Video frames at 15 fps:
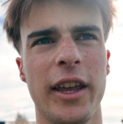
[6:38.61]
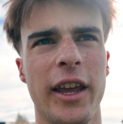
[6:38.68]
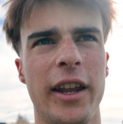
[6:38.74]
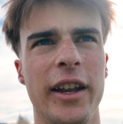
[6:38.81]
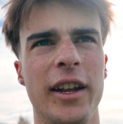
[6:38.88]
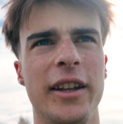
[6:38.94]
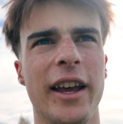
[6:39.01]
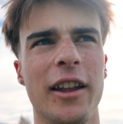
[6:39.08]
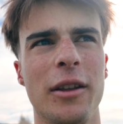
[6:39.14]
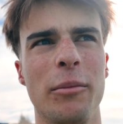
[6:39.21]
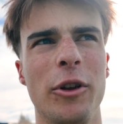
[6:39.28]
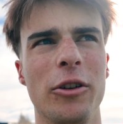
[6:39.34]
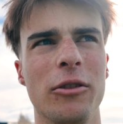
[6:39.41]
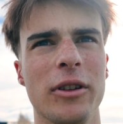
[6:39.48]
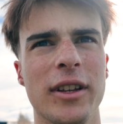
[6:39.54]
and then down the
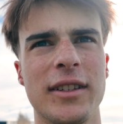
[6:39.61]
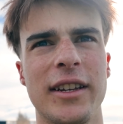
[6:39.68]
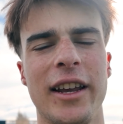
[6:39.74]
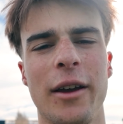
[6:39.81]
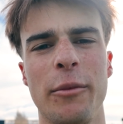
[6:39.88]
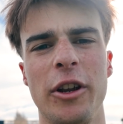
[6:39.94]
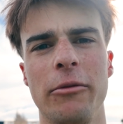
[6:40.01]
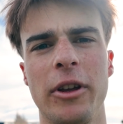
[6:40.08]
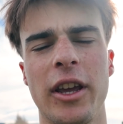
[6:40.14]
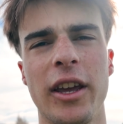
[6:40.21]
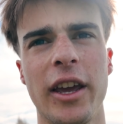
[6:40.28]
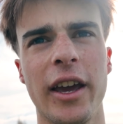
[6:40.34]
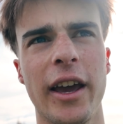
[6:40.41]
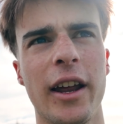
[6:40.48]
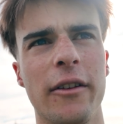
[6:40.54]
middle. Let's see how many we can
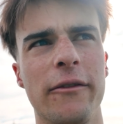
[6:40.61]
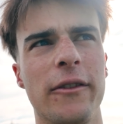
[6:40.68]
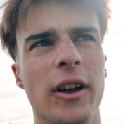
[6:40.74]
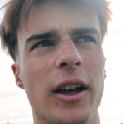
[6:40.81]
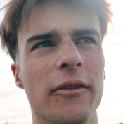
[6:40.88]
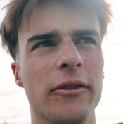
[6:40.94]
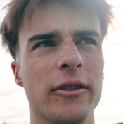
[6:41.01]
get out of 5.